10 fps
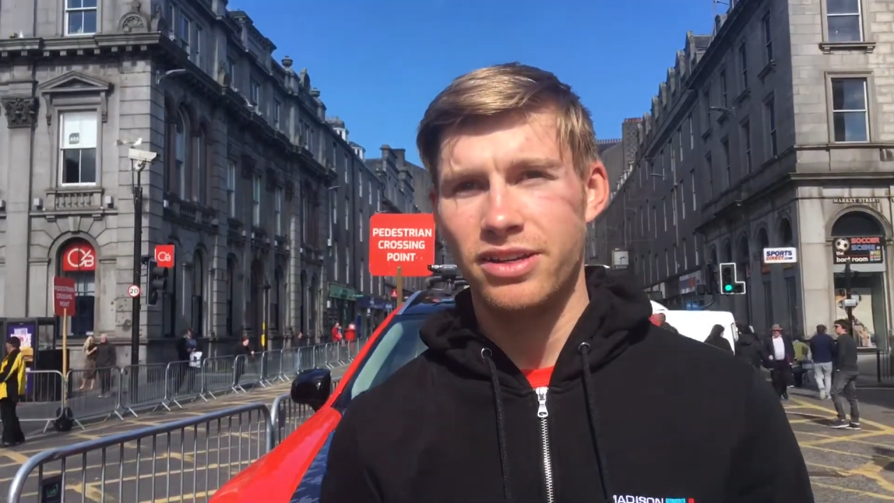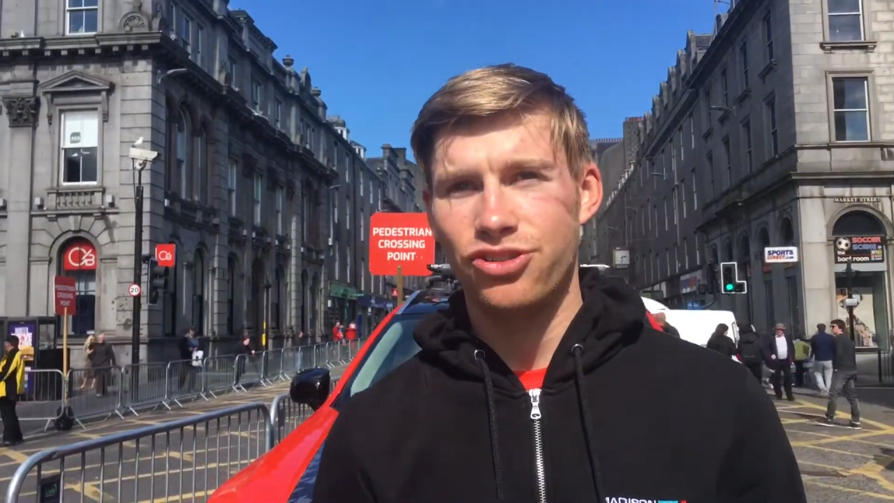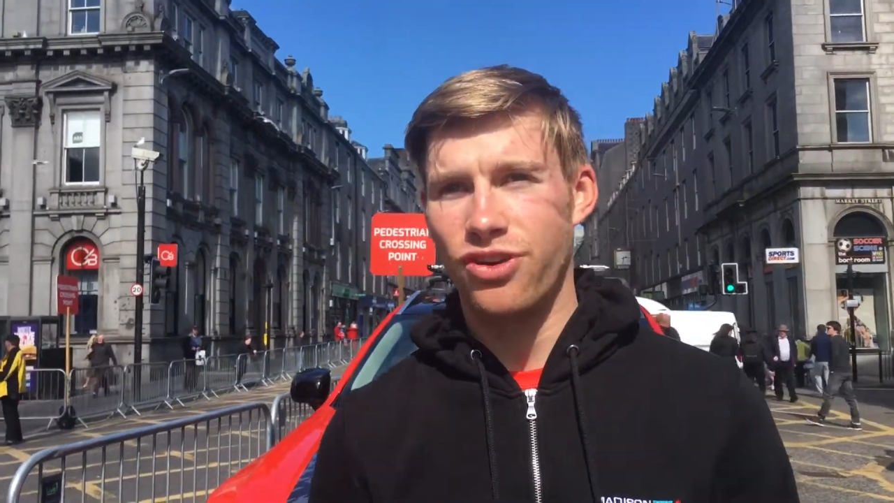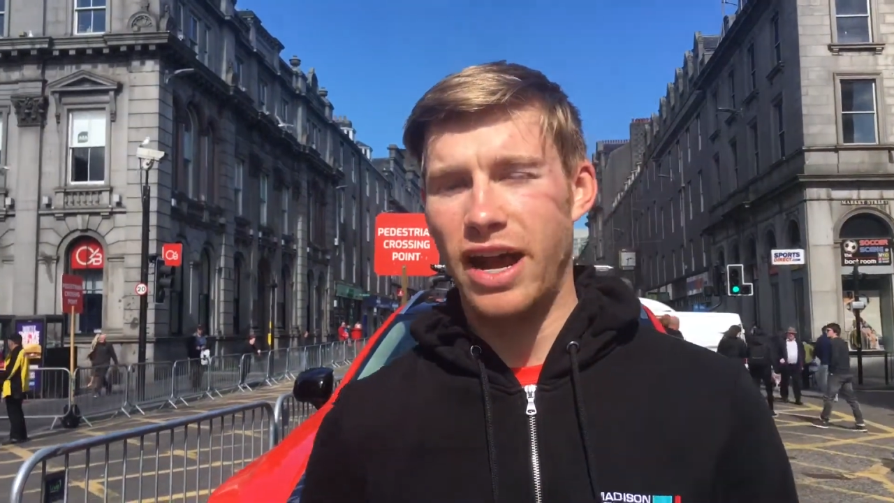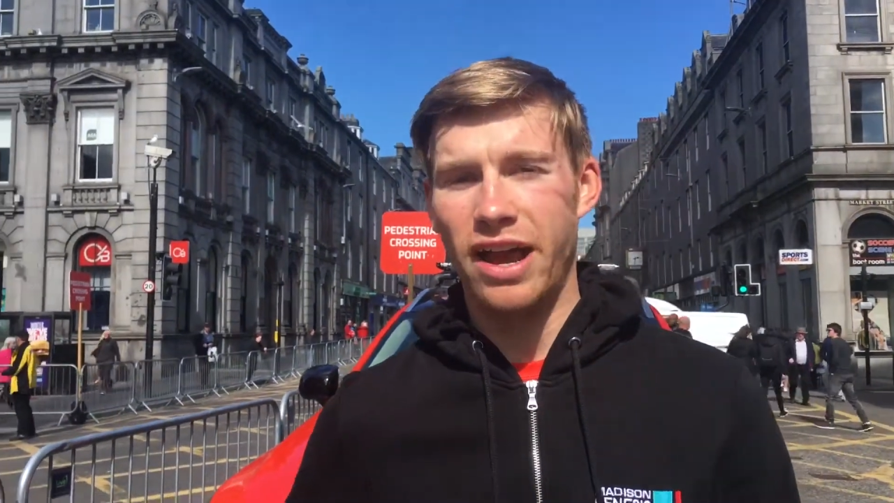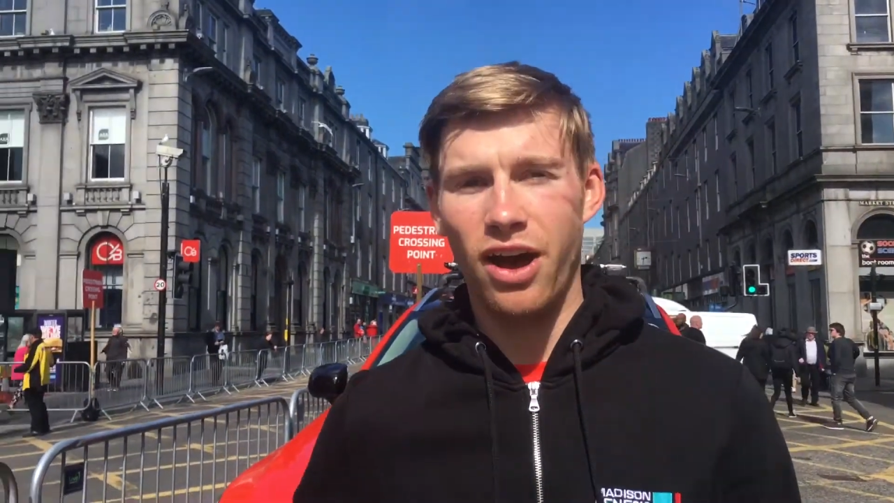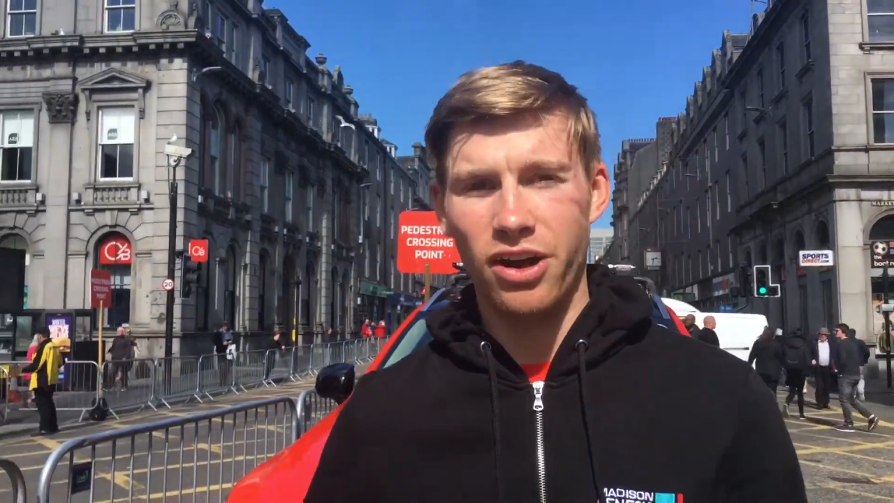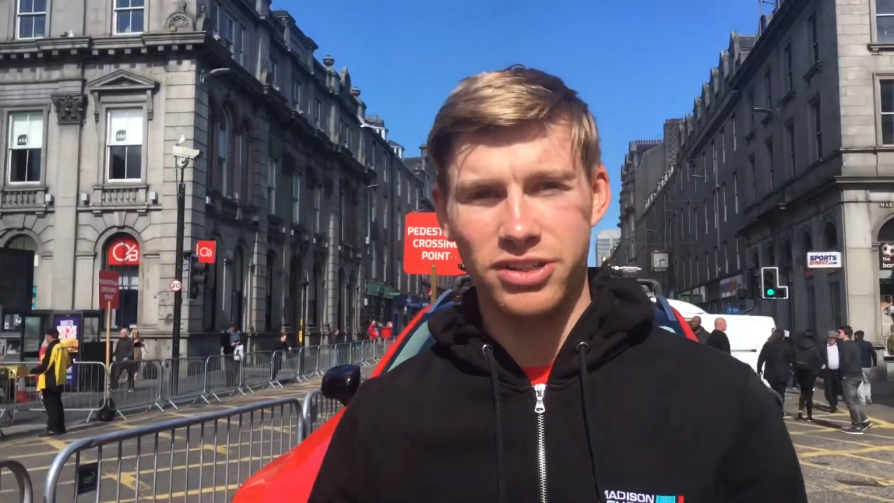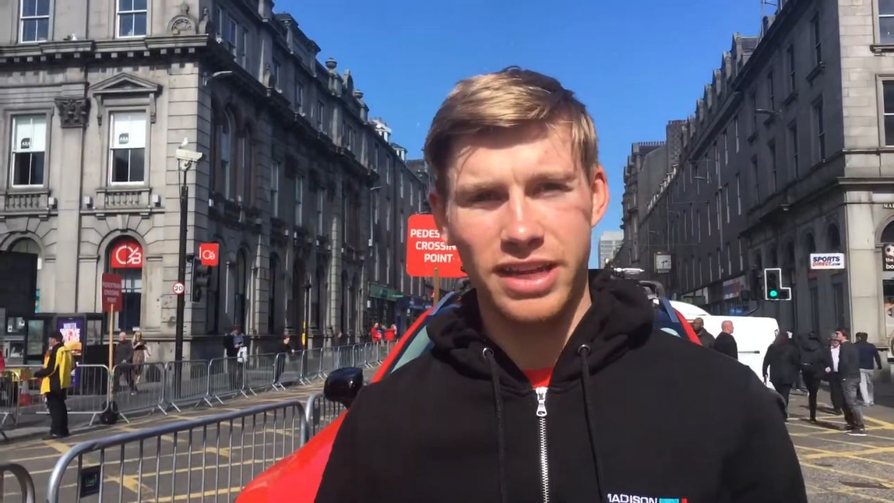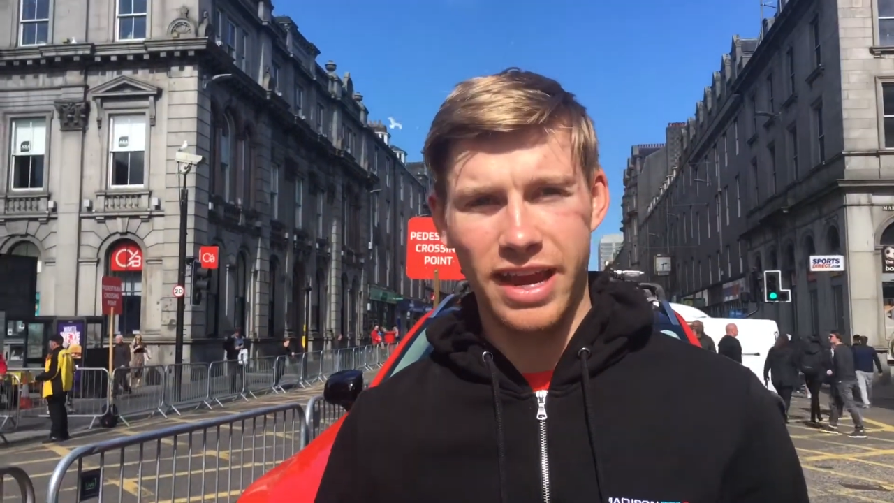try
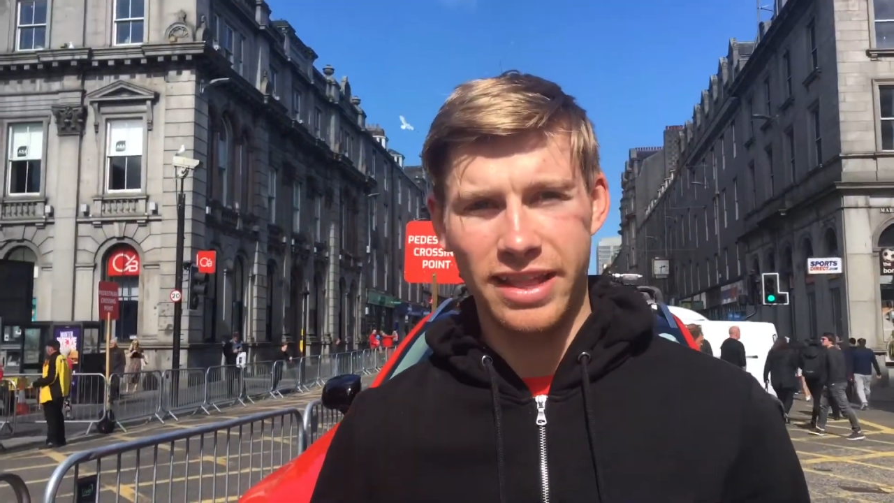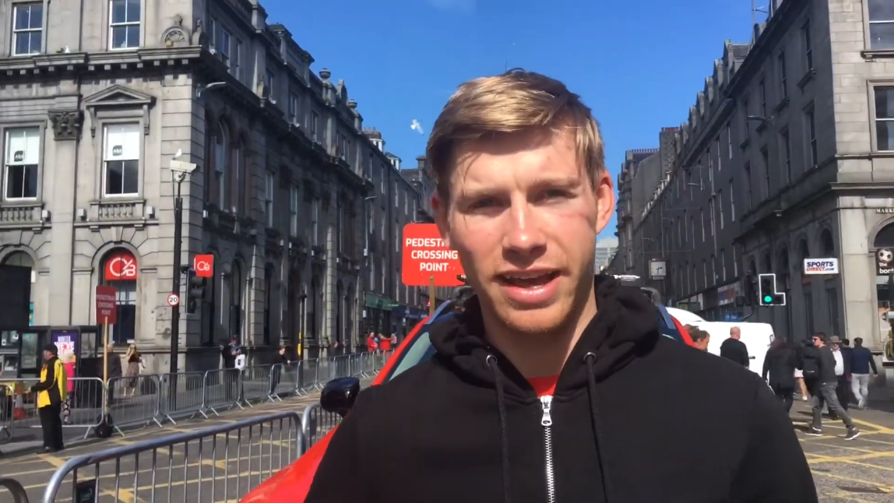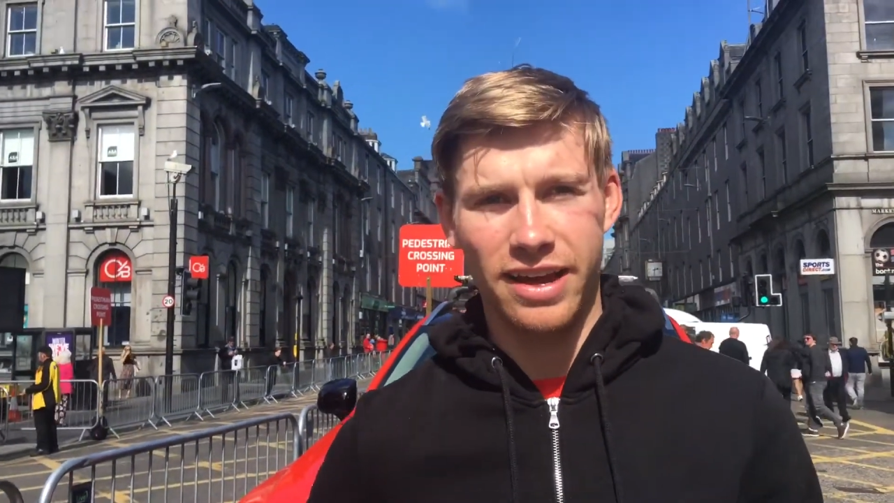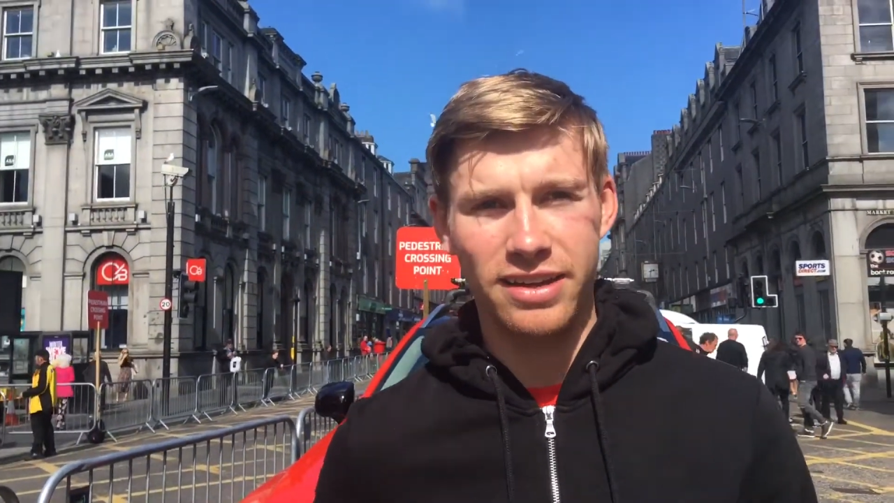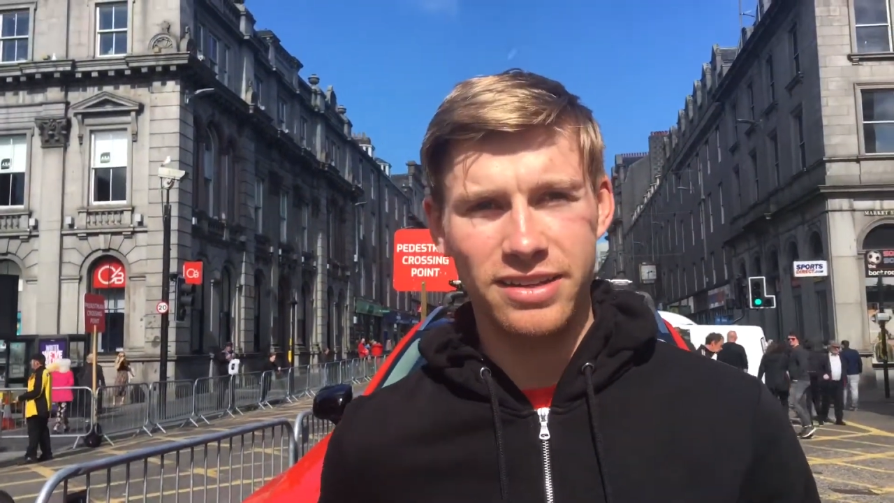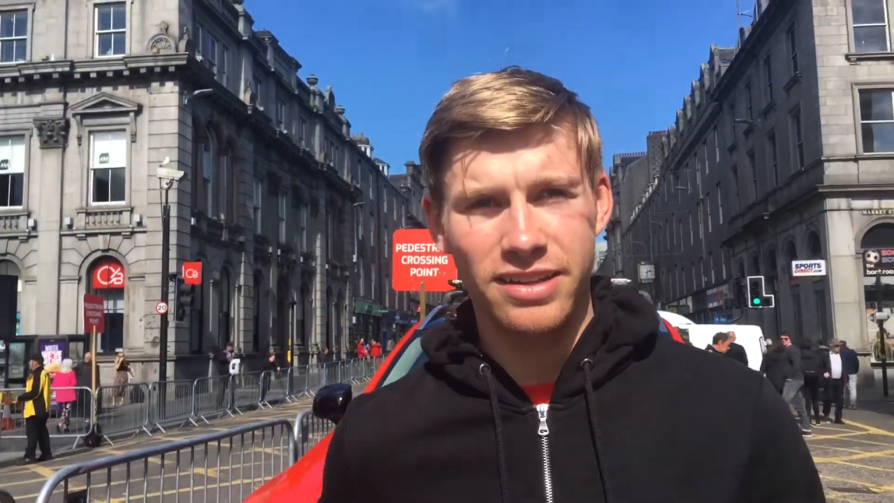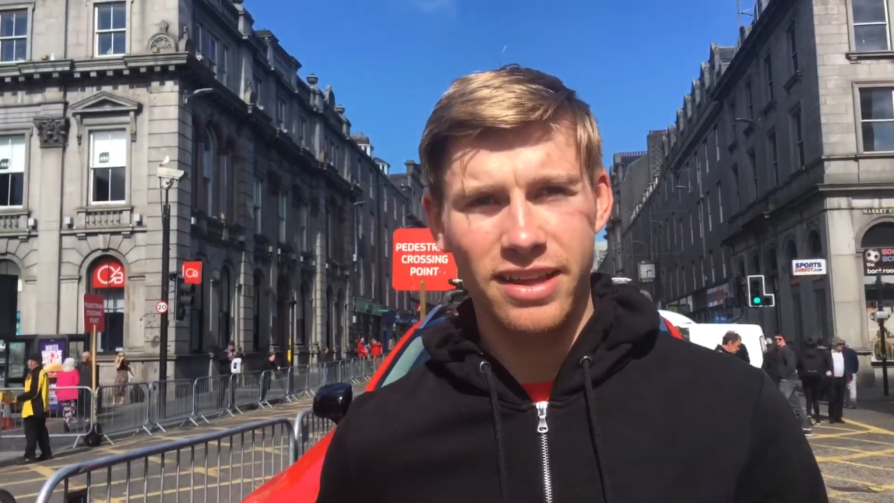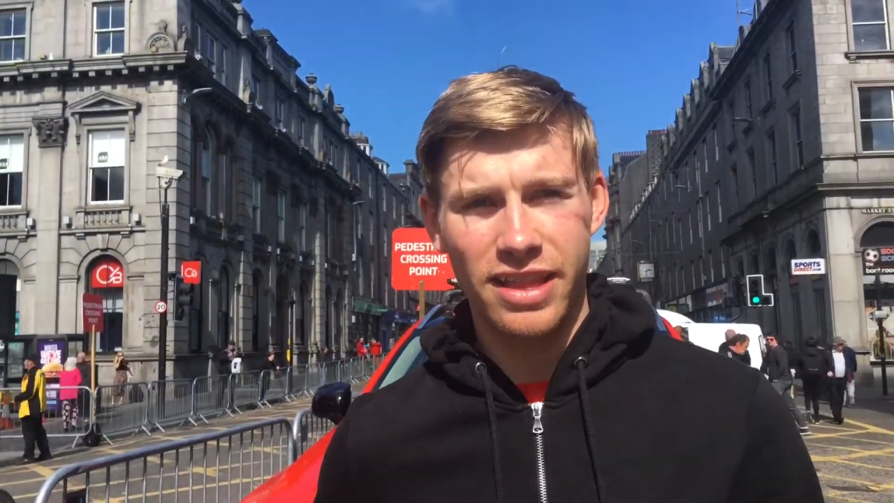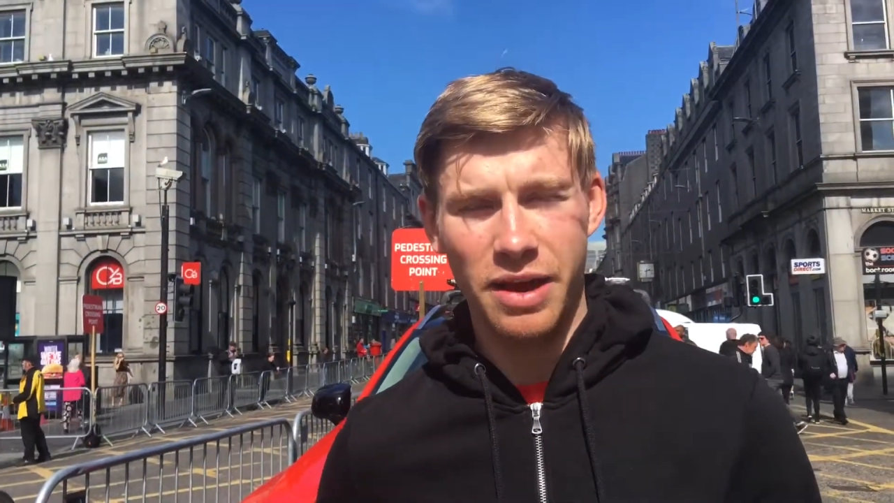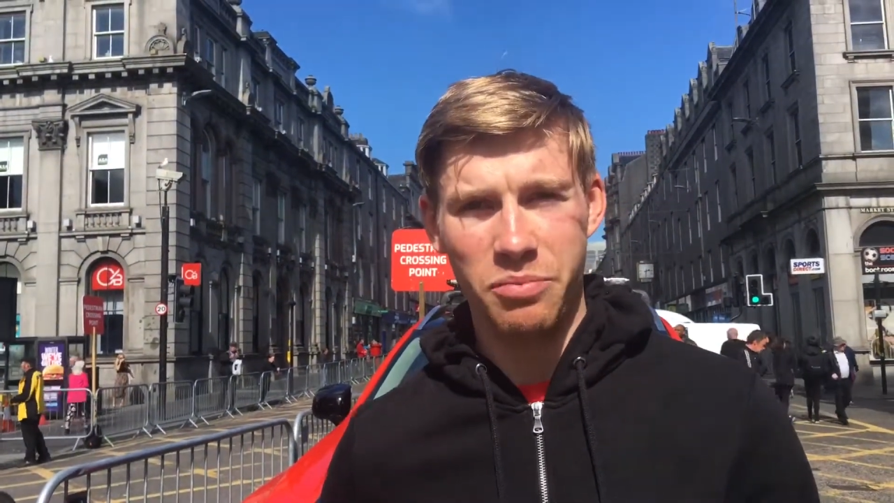hard to get in
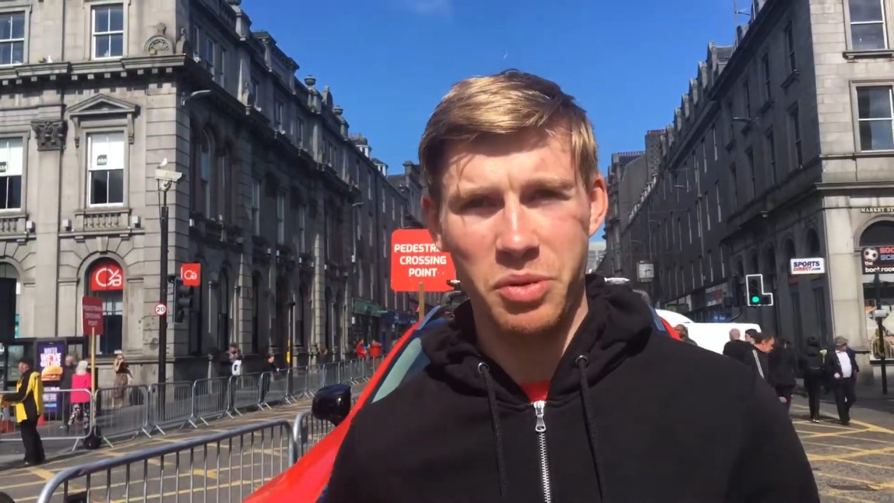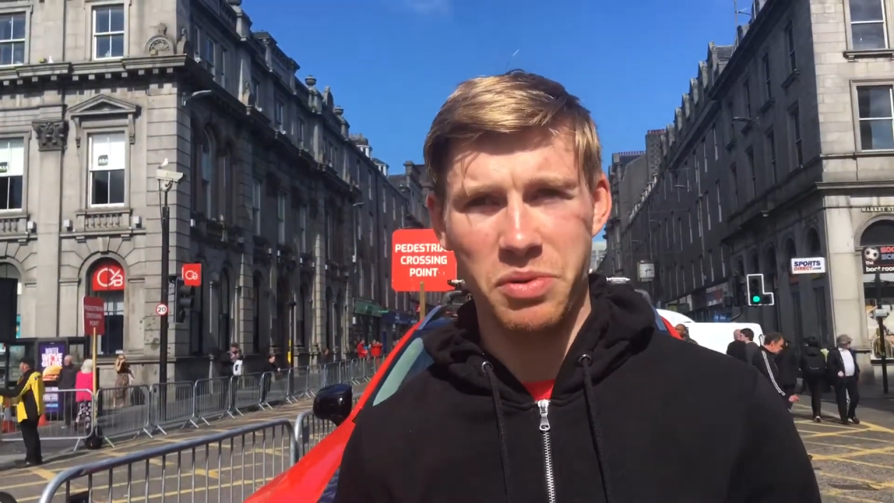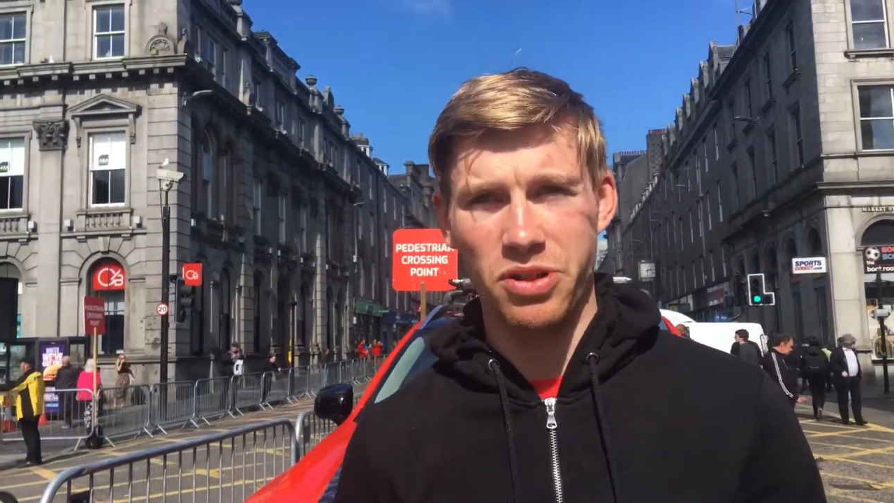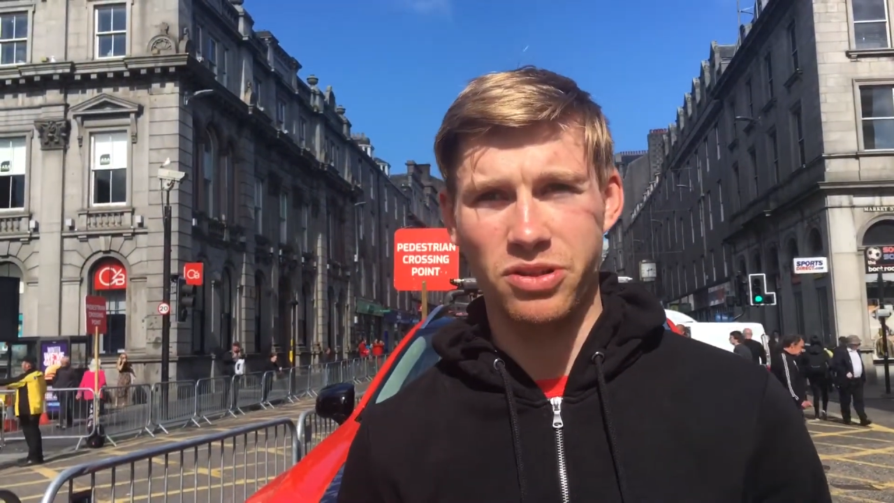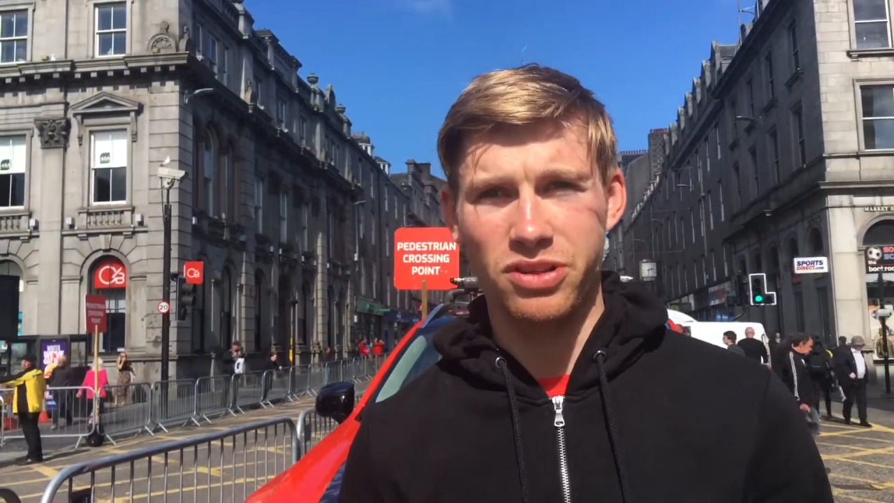that bubble,